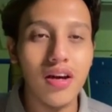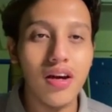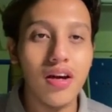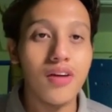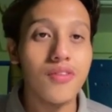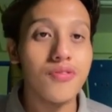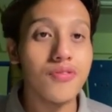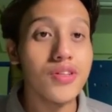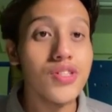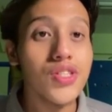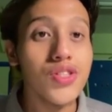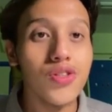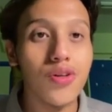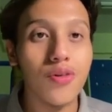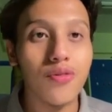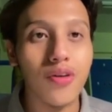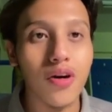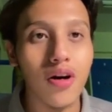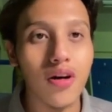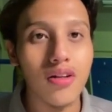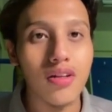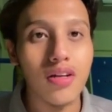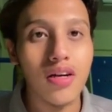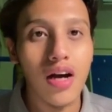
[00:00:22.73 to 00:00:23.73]
First of
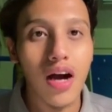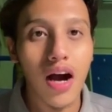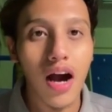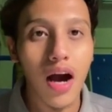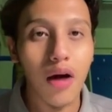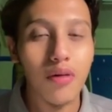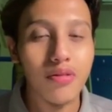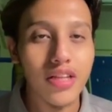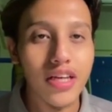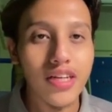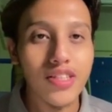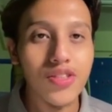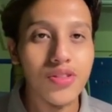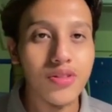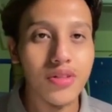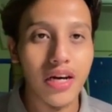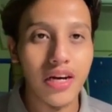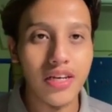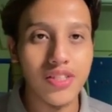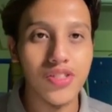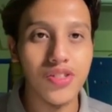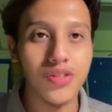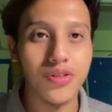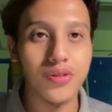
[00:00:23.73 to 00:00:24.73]
all, I would like to
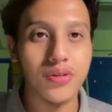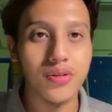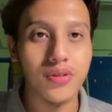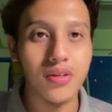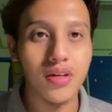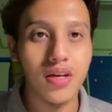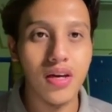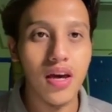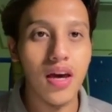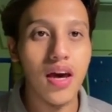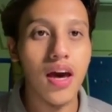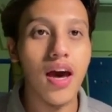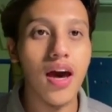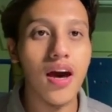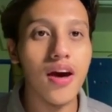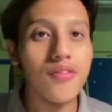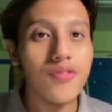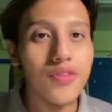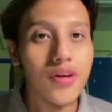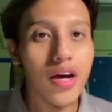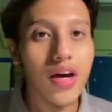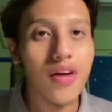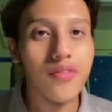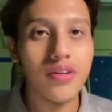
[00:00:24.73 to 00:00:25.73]
ask you, have
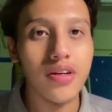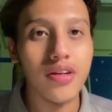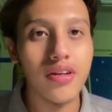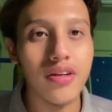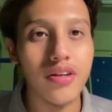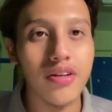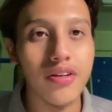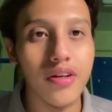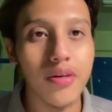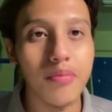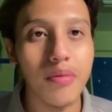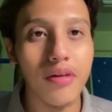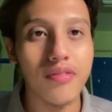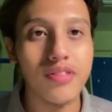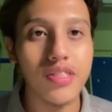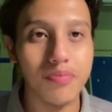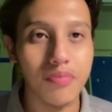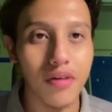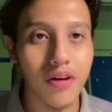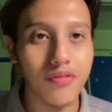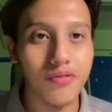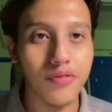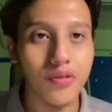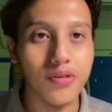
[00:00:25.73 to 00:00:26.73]
you ever heard about
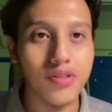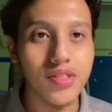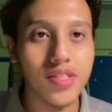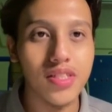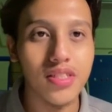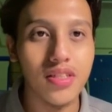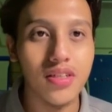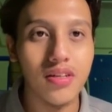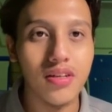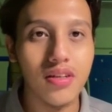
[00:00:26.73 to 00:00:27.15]
smartphones?